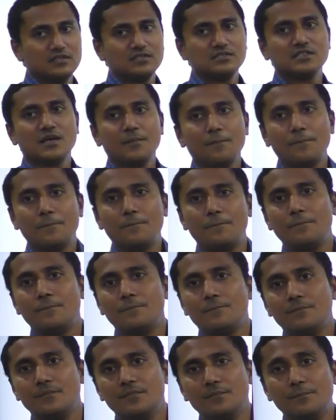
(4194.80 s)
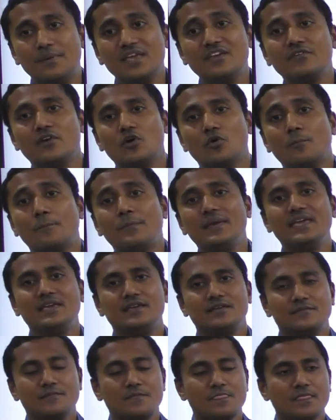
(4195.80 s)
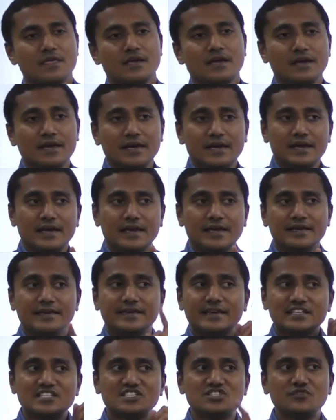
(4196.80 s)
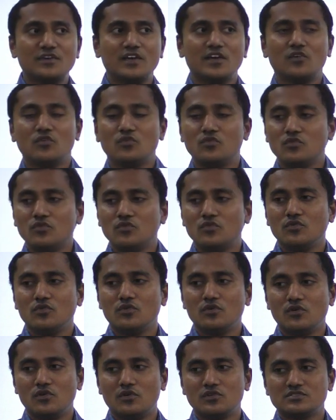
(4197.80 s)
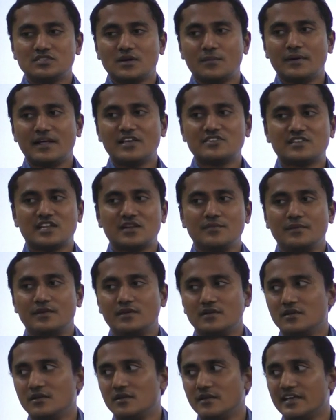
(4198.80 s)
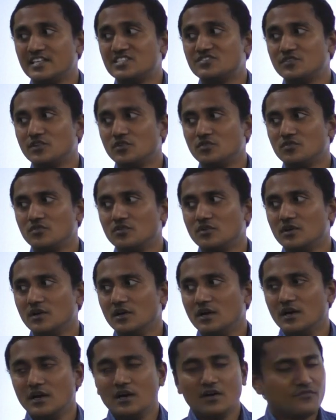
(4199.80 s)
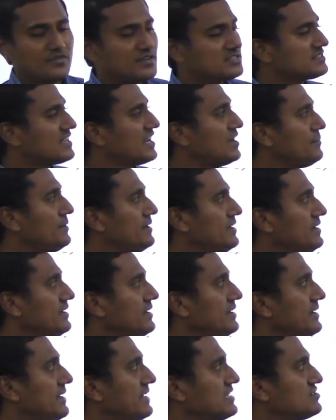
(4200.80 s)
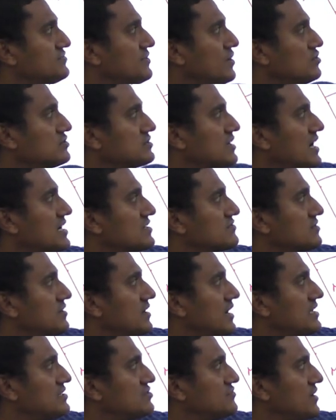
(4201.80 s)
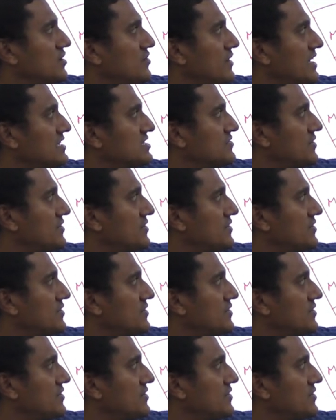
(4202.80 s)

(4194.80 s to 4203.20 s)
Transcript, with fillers: This is a P wave, P. S wave, somebody has to tell me, S wave. First tell me, S wave starts, S wave has